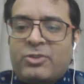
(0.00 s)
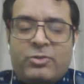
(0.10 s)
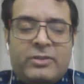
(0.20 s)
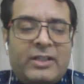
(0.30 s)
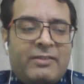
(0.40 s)

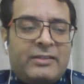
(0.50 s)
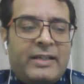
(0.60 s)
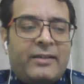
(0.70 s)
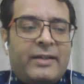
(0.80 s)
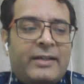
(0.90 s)
so they were
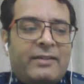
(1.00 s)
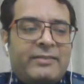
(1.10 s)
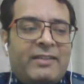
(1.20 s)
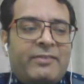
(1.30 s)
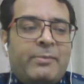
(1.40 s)
thinking that
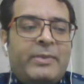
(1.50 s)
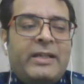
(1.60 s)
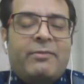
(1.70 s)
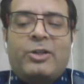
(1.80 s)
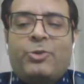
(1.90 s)
they will
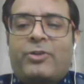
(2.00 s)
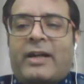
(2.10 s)
be able to